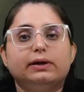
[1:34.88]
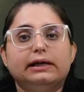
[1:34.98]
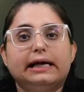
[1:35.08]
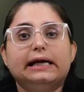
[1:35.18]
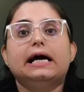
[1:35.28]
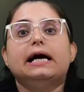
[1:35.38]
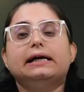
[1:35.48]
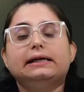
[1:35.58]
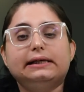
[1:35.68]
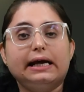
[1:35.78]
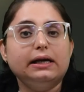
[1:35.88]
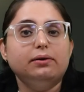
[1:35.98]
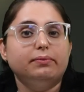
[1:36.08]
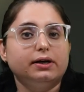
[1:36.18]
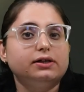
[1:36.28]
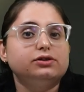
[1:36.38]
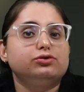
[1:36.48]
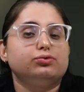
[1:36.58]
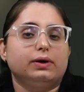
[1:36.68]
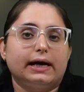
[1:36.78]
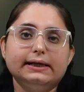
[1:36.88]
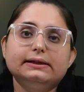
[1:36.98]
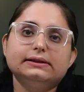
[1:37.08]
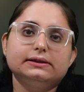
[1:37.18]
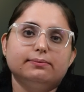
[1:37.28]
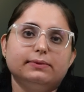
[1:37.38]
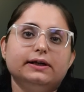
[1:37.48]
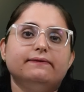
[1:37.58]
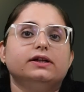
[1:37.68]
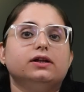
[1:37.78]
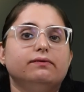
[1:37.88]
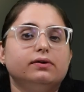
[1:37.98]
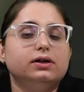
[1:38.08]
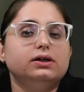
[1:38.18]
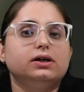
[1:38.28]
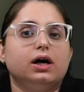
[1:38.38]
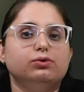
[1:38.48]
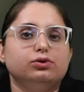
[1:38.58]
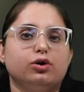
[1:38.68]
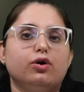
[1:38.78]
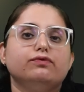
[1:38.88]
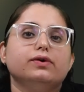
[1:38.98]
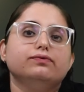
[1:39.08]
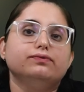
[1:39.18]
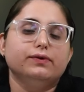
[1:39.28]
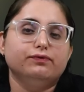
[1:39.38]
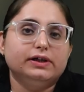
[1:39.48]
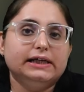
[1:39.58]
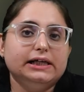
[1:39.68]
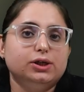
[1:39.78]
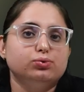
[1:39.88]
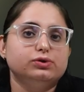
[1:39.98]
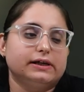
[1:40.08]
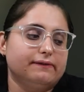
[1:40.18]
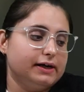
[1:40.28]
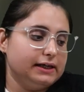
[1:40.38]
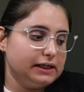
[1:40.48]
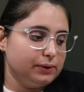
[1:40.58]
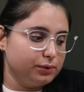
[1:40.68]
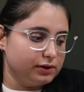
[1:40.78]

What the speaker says: you will get 10 minutes to write the summary with a word count of 50 to 70